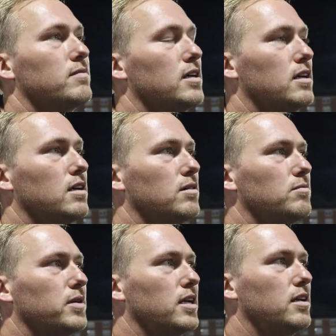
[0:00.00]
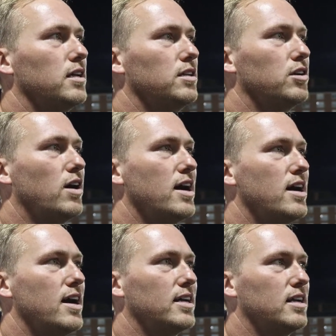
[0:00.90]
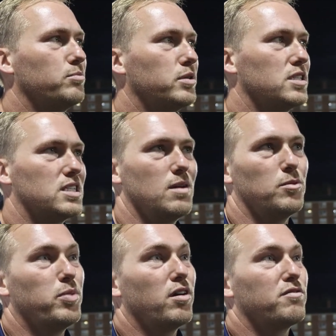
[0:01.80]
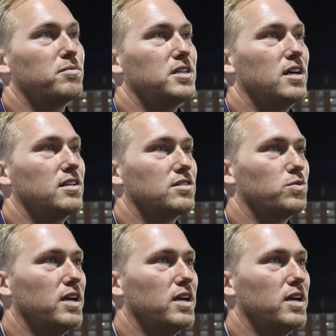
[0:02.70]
Um, but, you know, I, I kind of put this game apart from the others.